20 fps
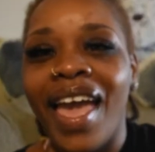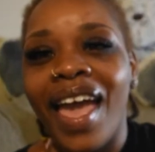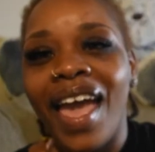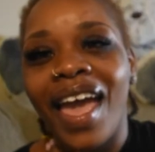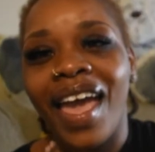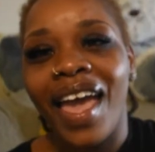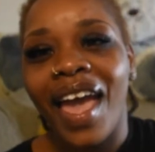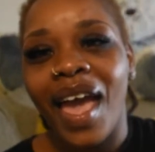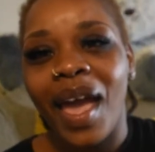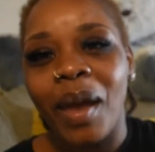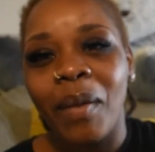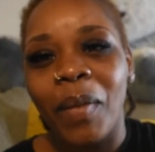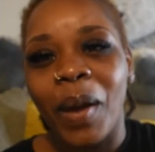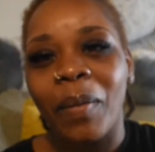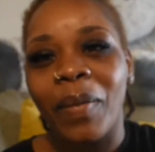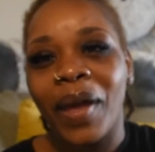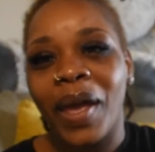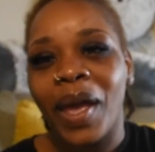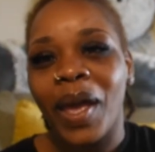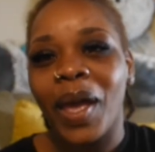Hey my
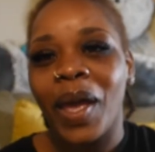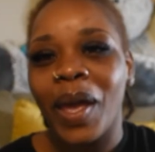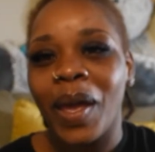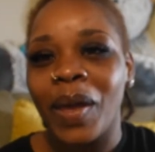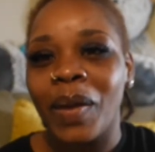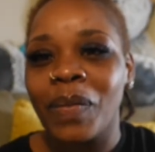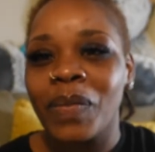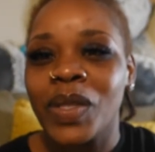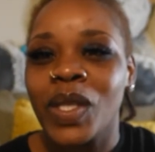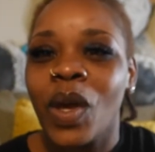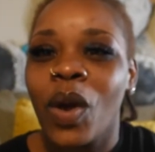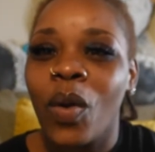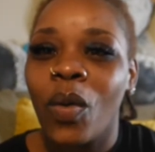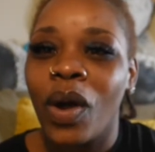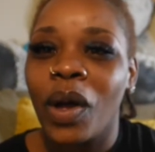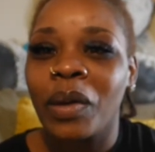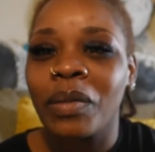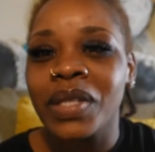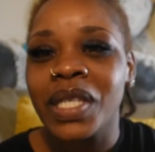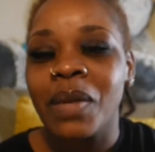babes,
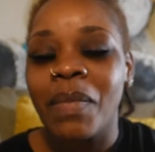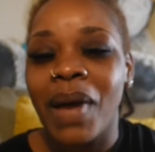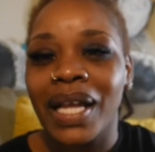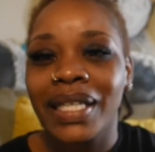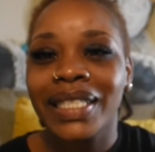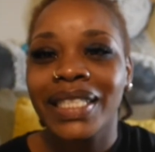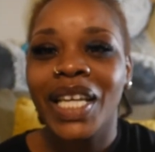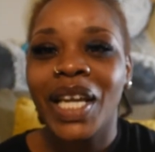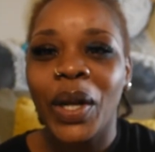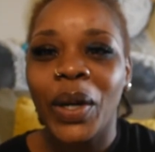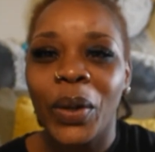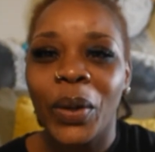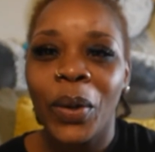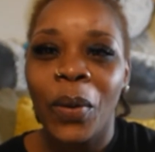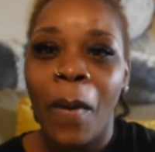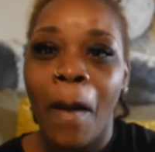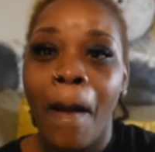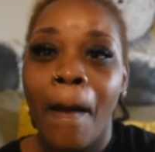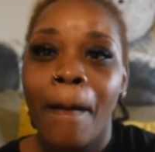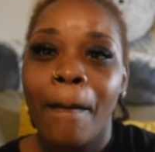welcome to my
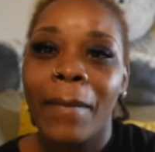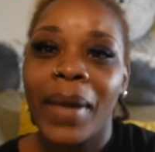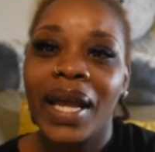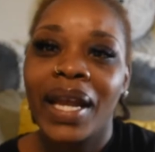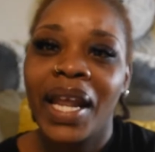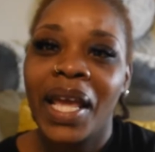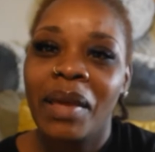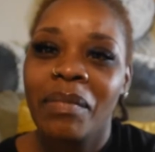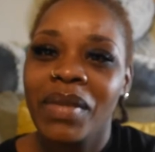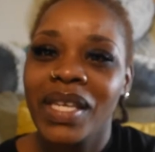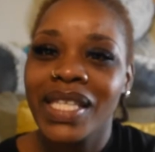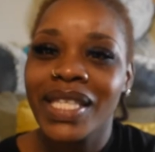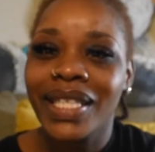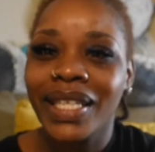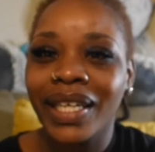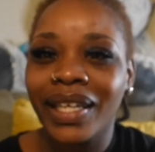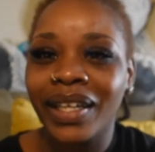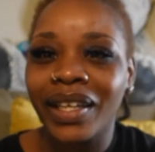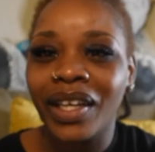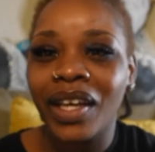channel. My name is
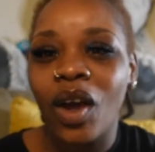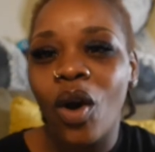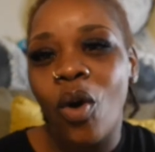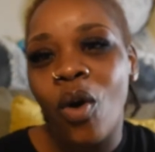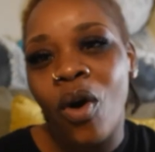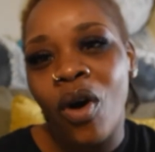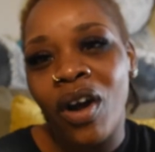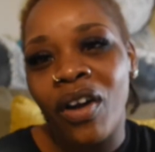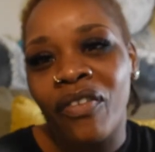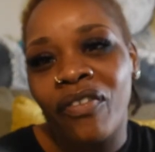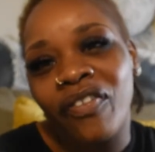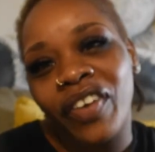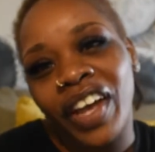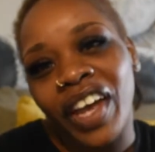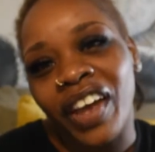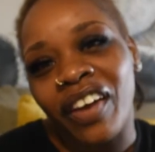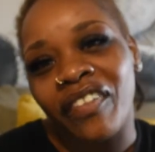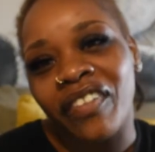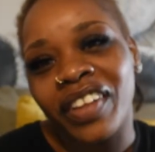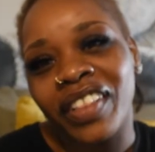Lita, or
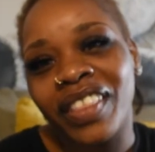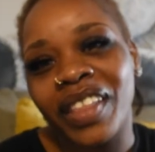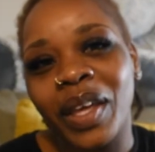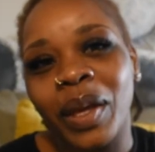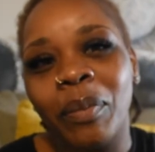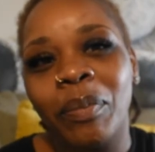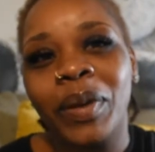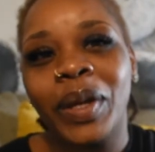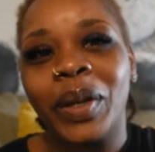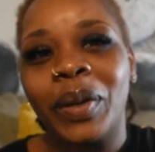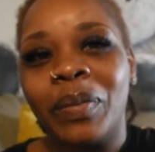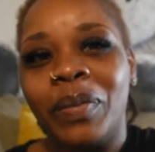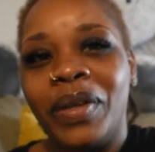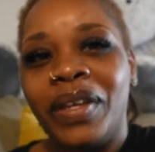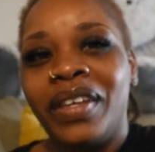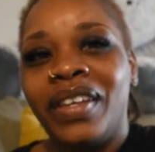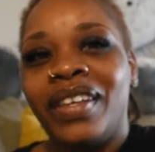Forever the Epitome.